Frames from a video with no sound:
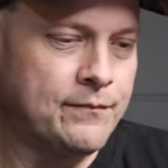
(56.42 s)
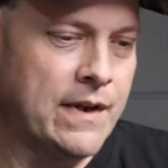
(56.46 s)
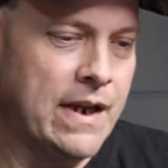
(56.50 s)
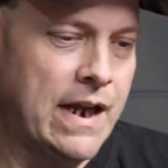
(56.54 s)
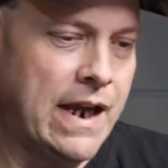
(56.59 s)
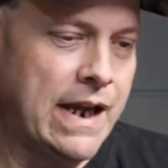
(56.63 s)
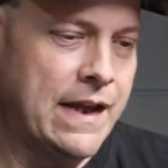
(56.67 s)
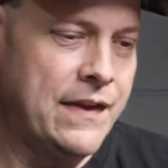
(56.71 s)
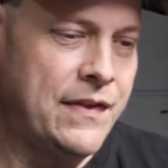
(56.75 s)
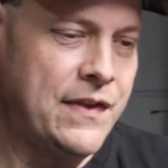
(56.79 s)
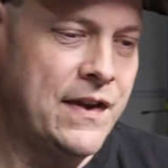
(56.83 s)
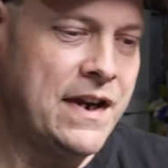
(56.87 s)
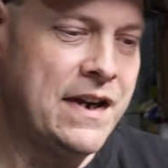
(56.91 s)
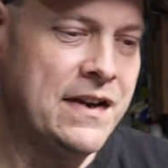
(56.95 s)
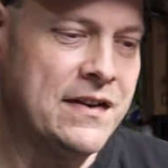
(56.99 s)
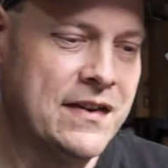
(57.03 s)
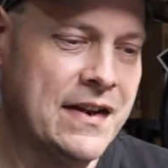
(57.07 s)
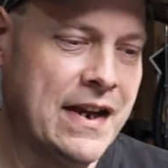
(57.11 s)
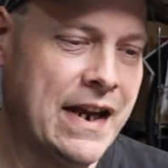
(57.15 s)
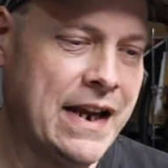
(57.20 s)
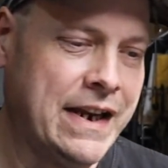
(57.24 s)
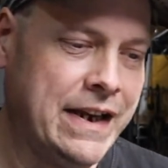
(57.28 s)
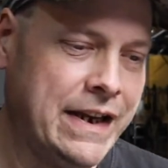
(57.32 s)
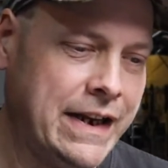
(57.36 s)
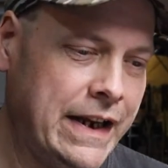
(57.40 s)
I think it's
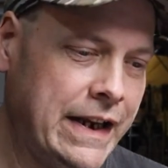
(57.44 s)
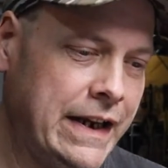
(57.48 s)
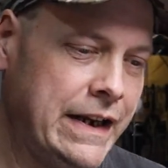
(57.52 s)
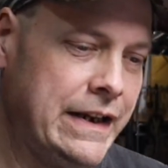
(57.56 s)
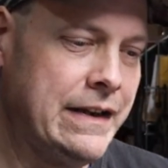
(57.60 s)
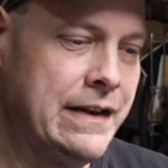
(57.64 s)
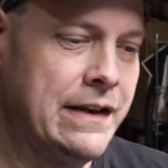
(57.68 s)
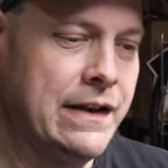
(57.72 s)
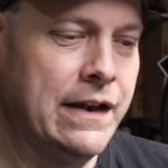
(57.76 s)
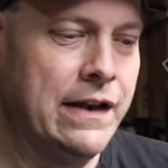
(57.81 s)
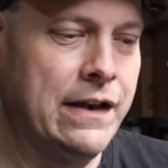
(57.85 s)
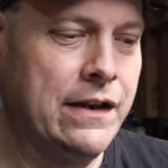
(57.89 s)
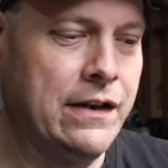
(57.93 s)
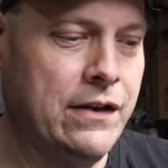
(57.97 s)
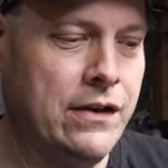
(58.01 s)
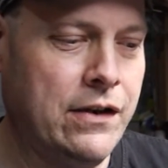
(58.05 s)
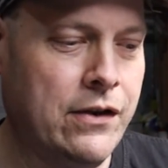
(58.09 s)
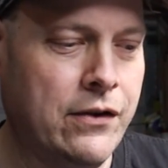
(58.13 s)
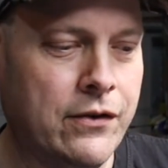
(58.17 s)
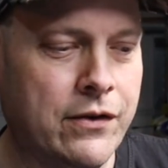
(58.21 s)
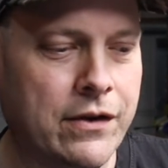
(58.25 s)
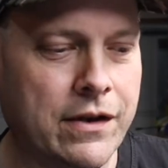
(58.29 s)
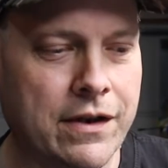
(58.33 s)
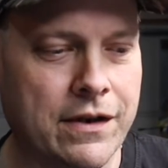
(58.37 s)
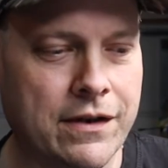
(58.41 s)
kind of neat that
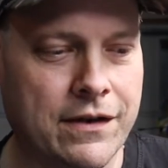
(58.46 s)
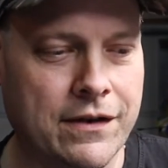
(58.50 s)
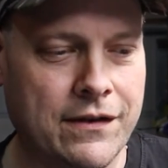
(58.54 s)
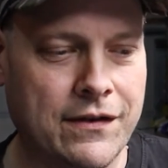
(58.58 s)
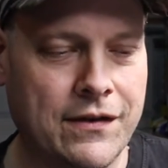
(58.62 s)
you can,